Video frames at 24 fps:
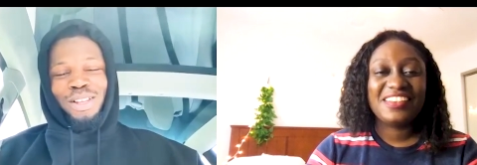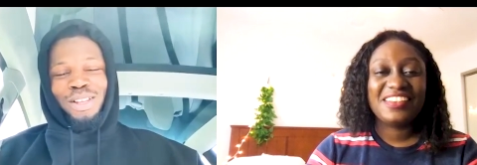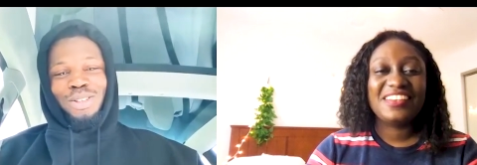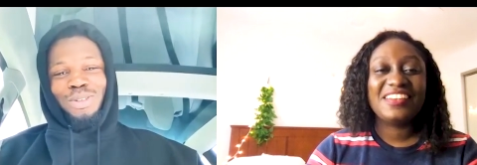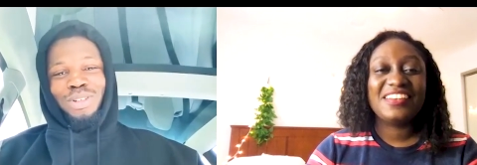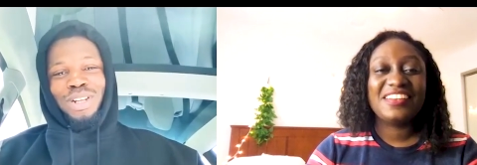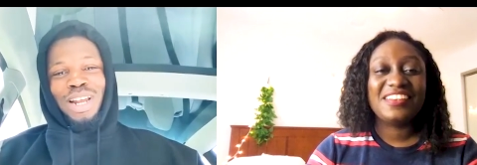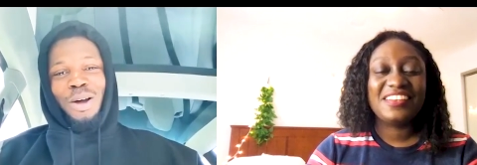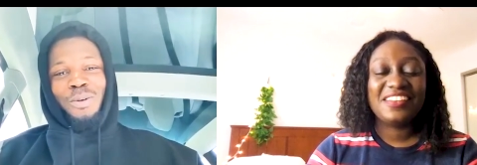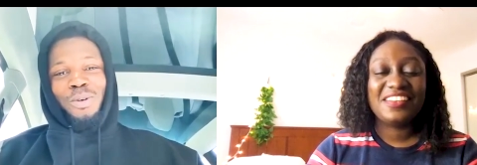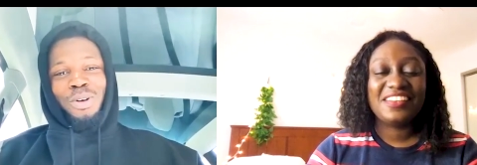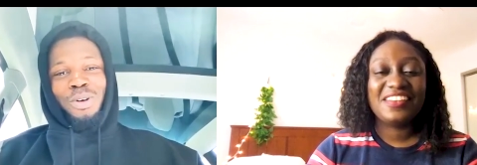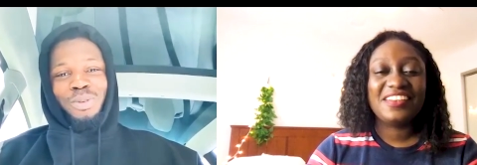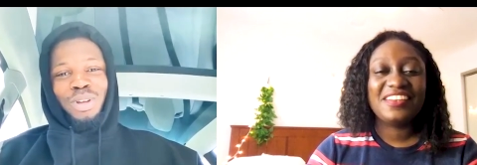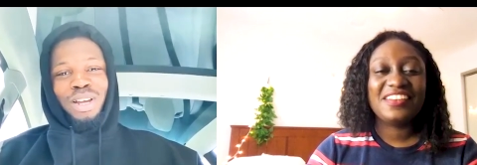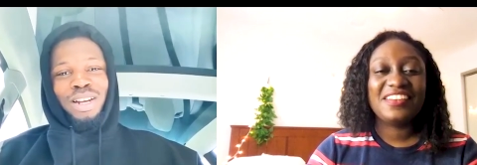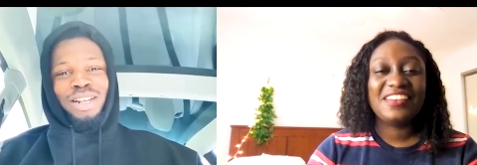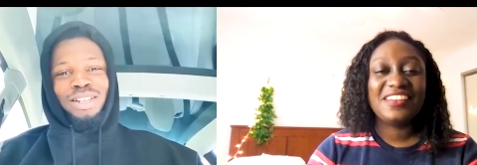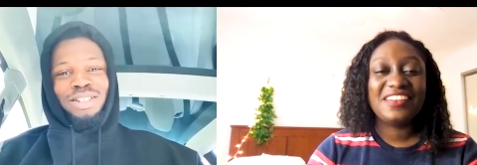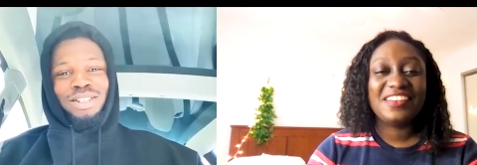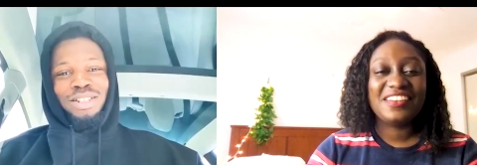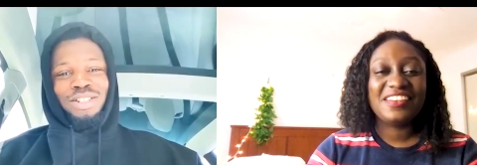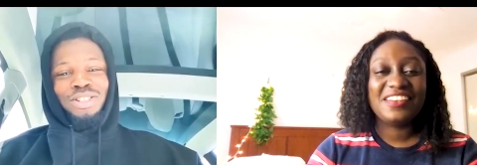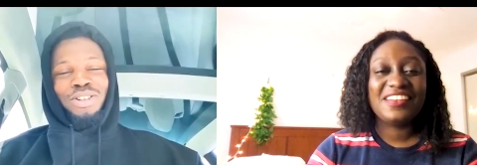Speaker 1: So that was where
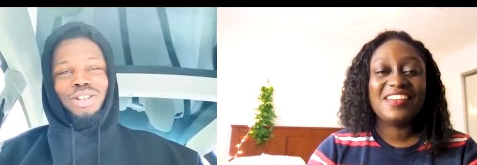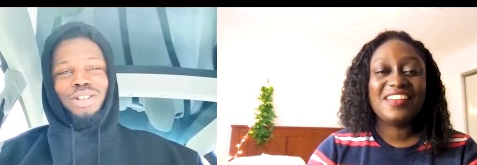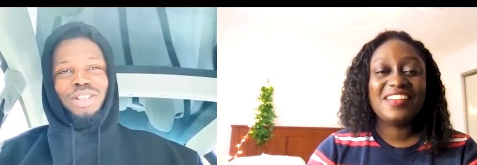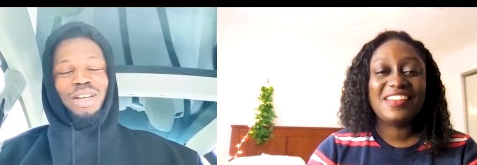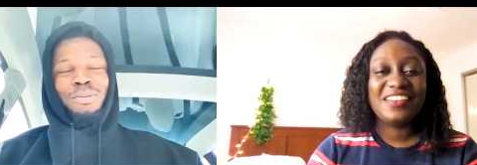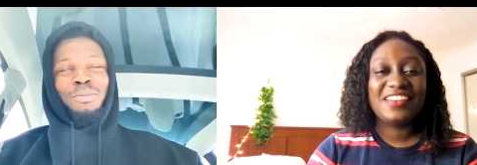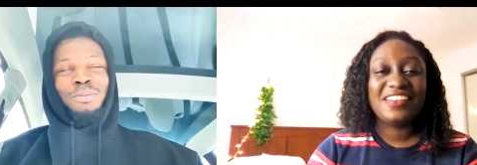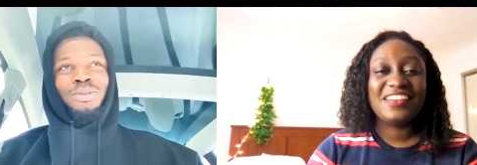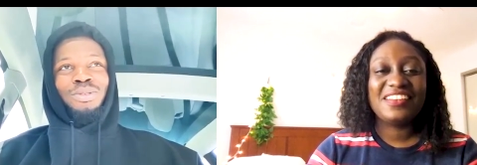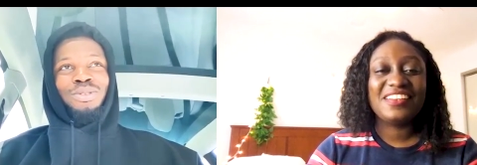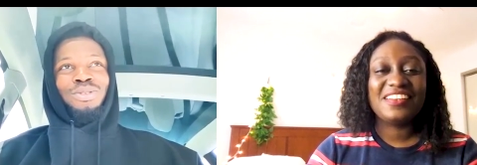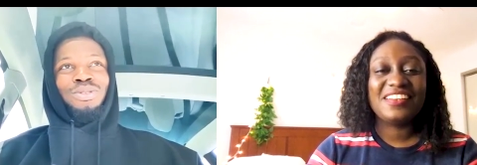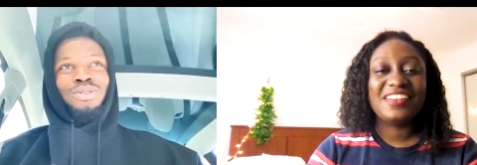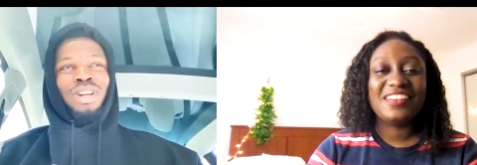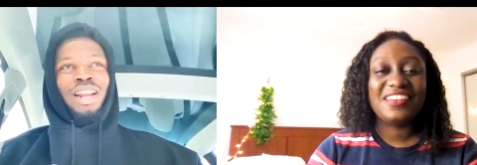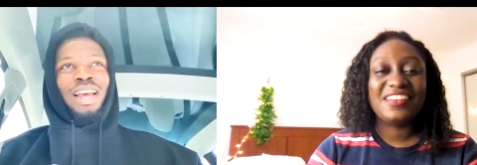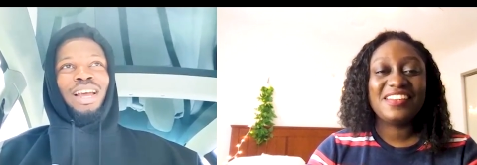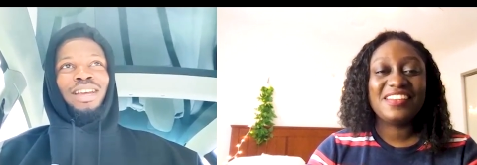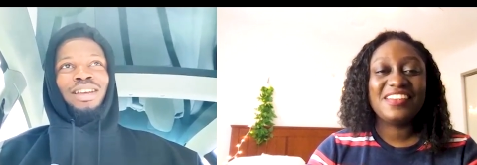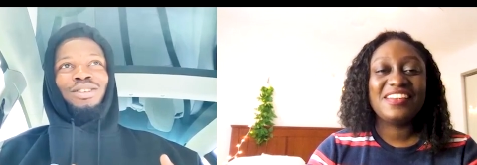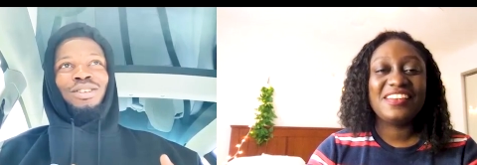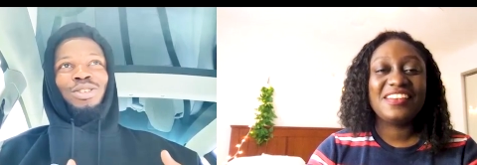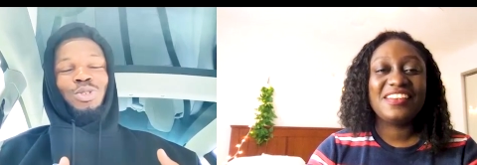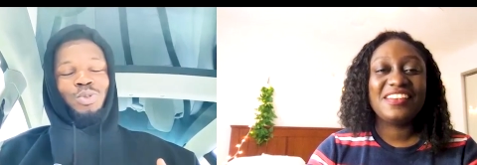the decision came to
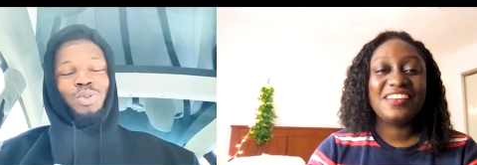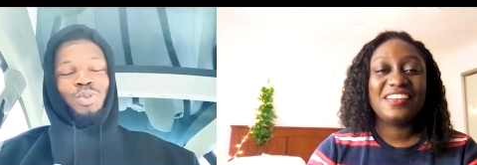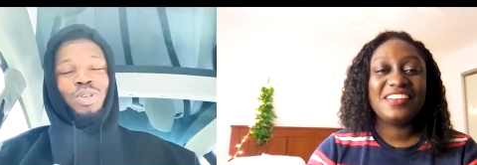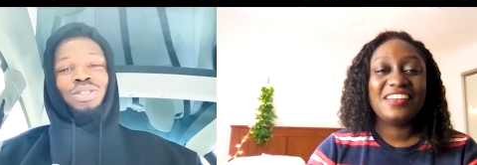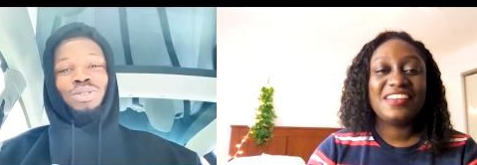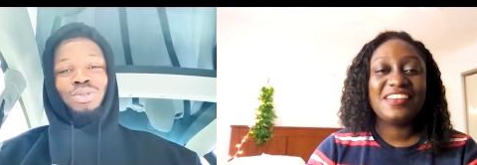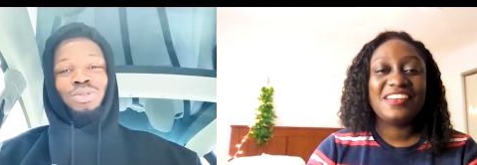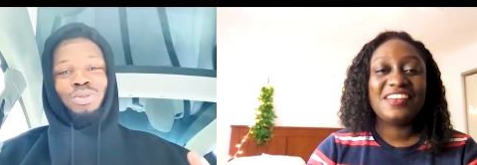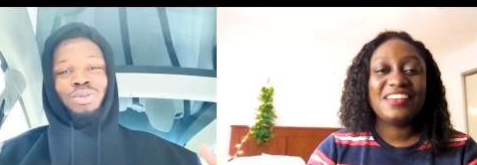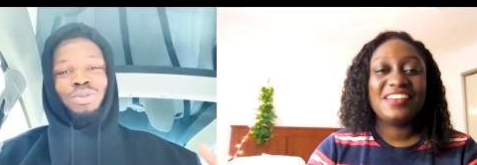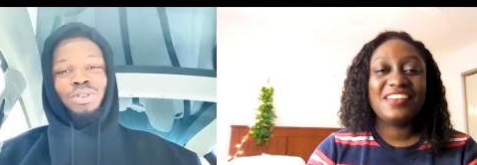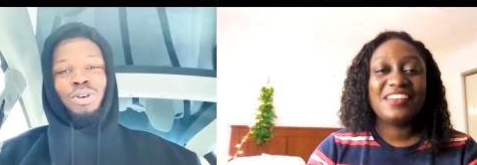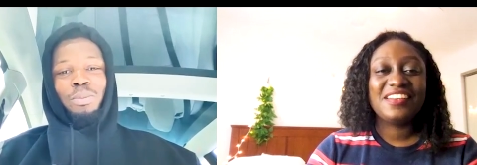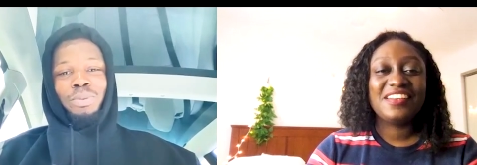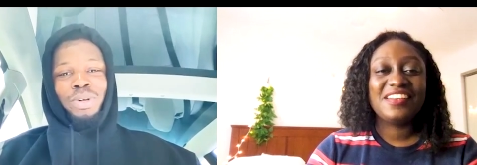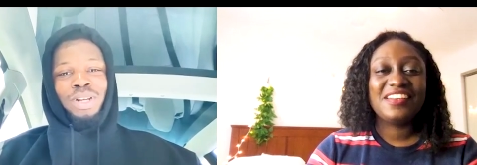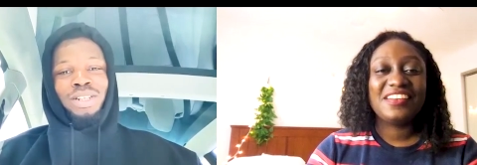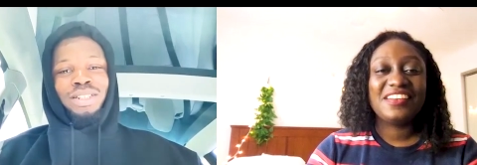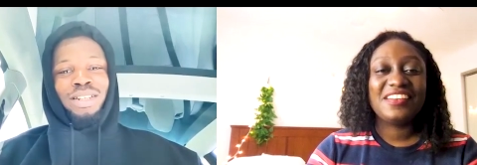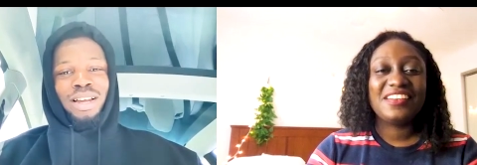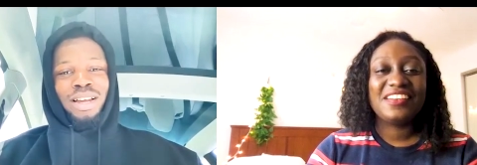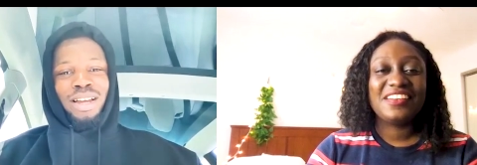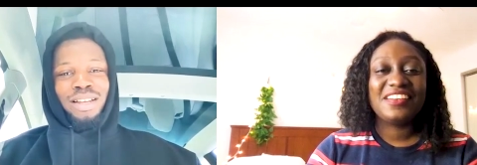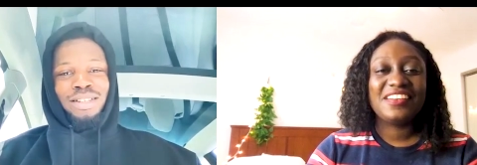like switch to
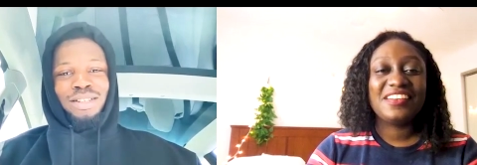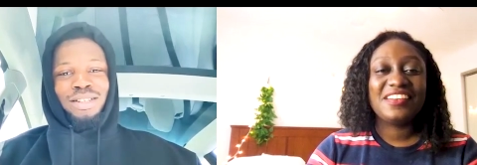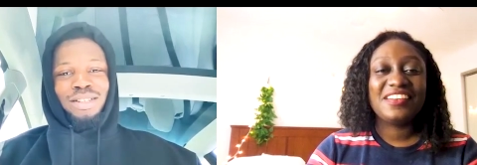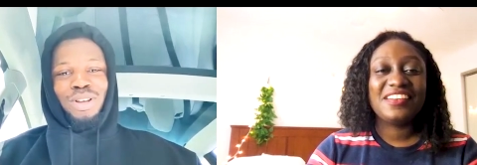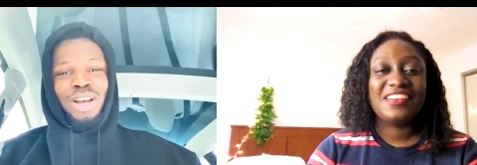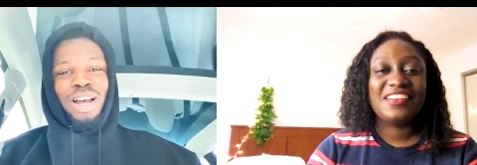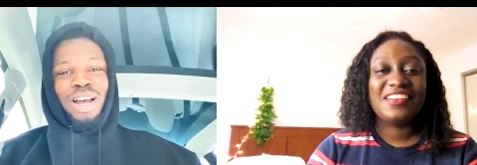computer science.